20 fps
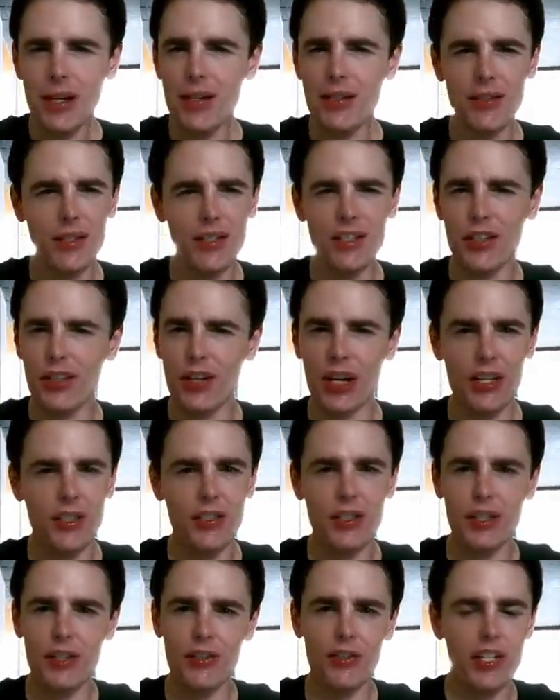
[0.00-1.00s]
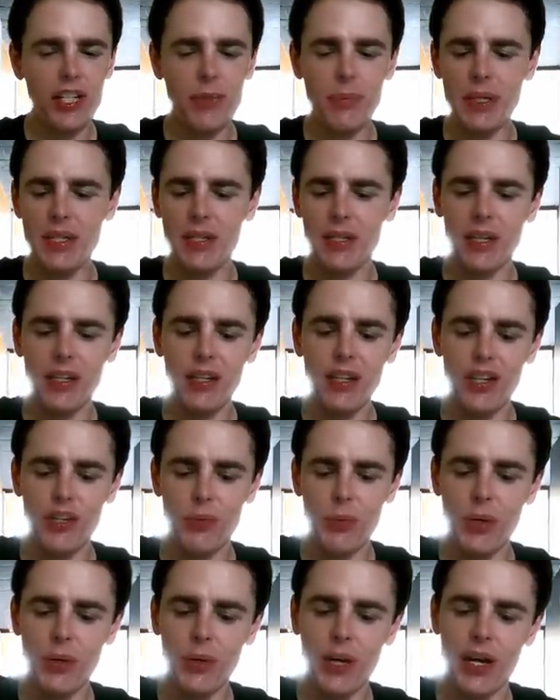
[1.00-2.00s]
It's the crispy skin
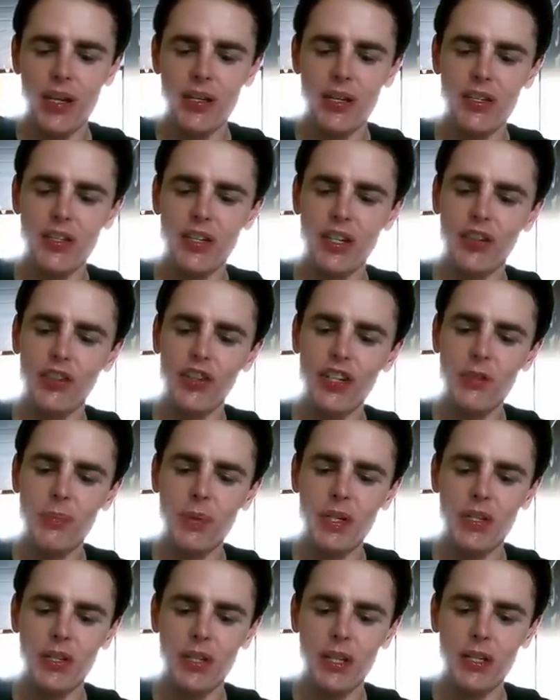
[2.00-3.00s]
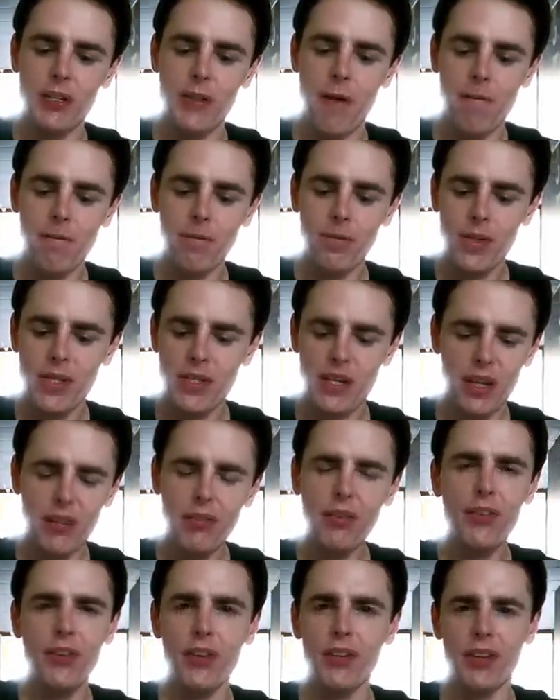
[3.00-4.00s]
as well, guys. It's the crispy skin. It's
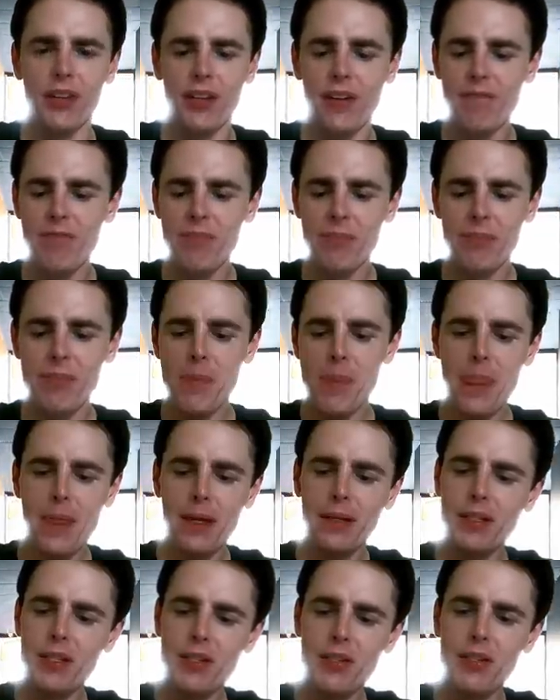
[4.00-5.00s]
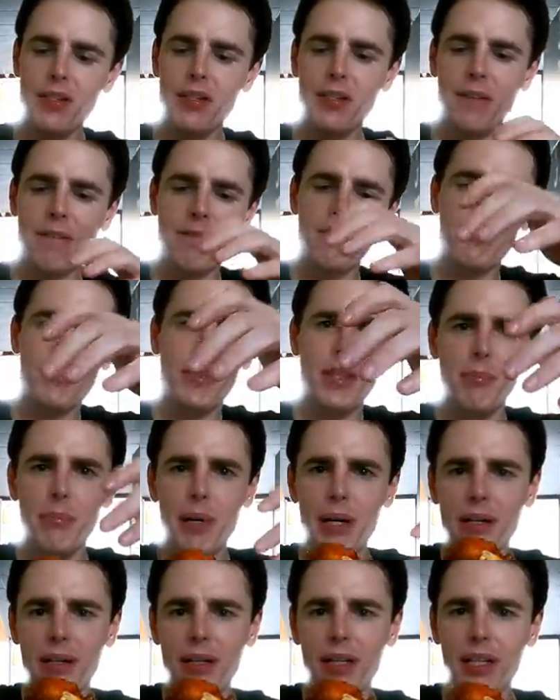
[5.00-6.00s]
everything. It's the
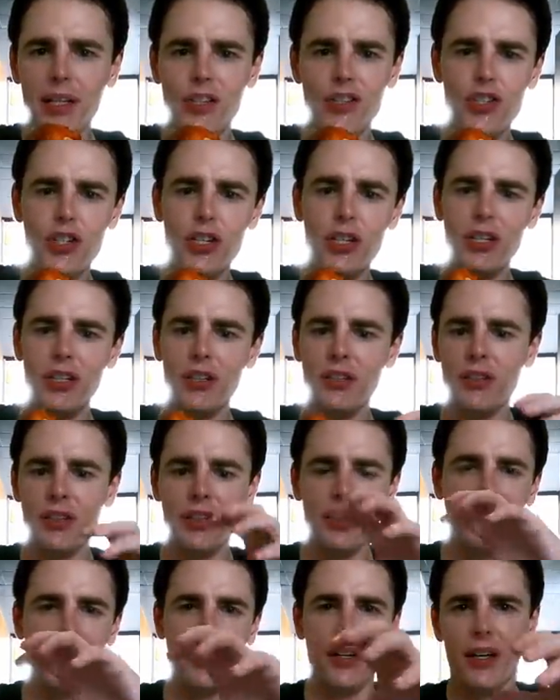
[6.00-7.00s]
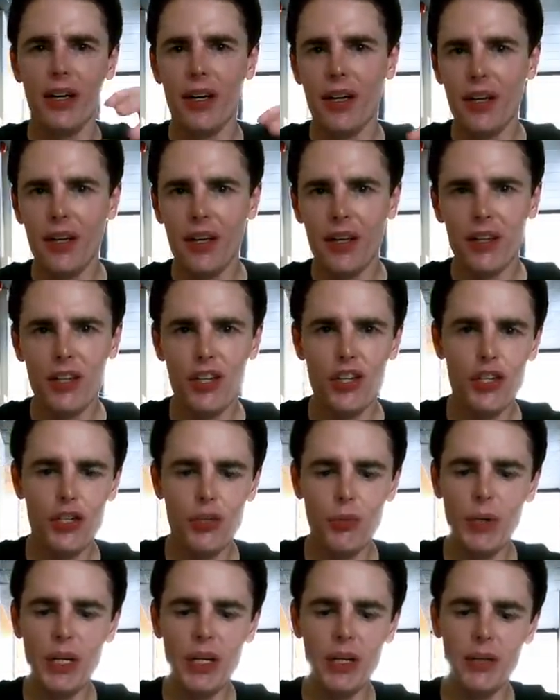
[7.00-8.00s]
marinated chicken, the
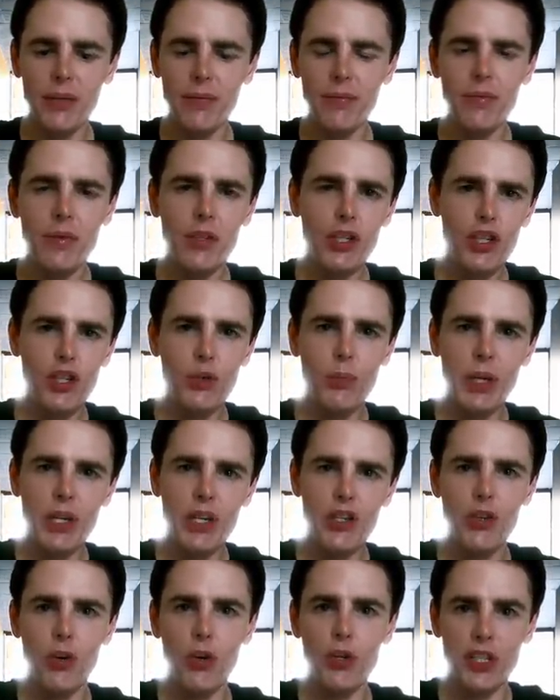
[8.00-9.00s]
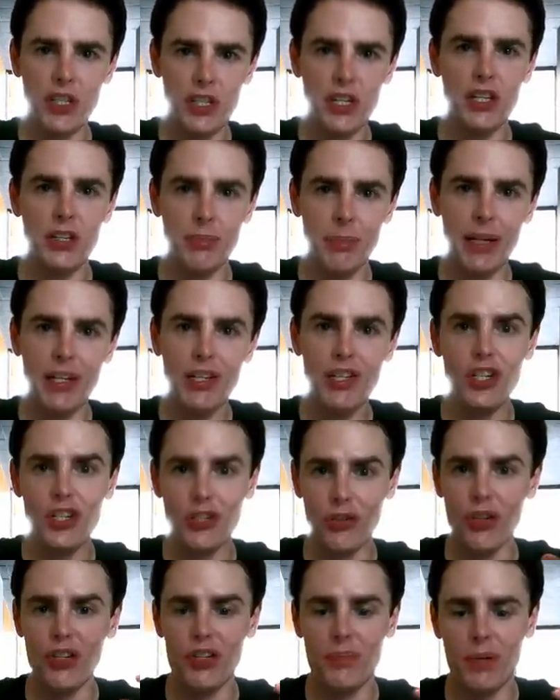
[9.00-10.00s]
sweet sauce. It's a spicy
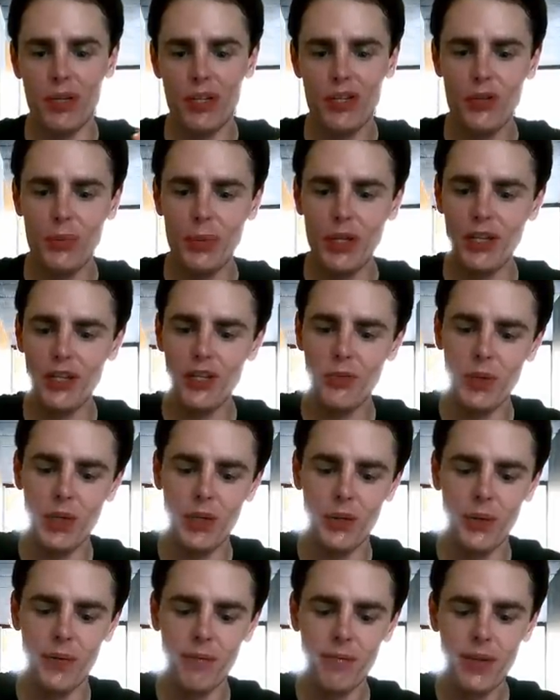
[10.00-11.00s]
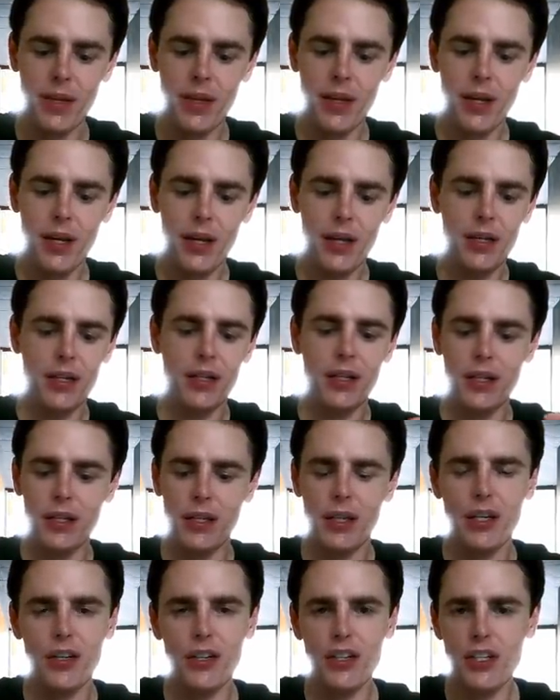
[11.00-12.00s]
sauce, but it's sweet as well. And then
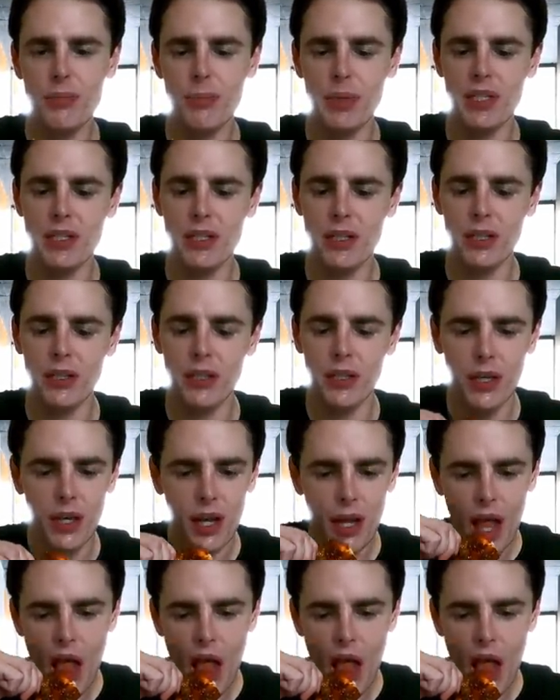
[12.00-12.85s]
the crispy skin.